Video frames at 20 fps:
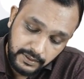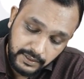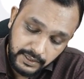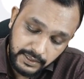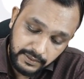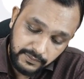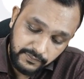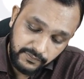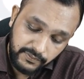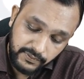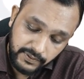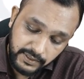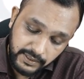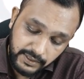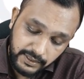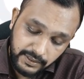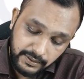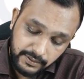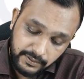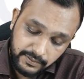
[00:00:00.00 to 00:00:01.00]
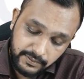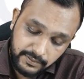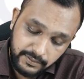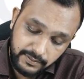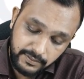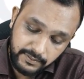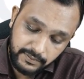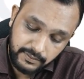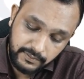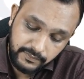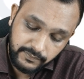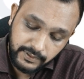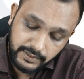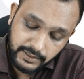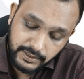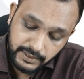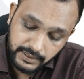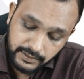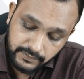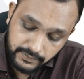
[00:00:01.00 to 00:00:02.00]
inferior
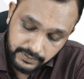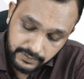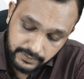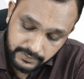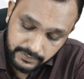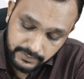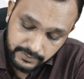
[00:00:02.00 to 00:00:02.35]
vena cava,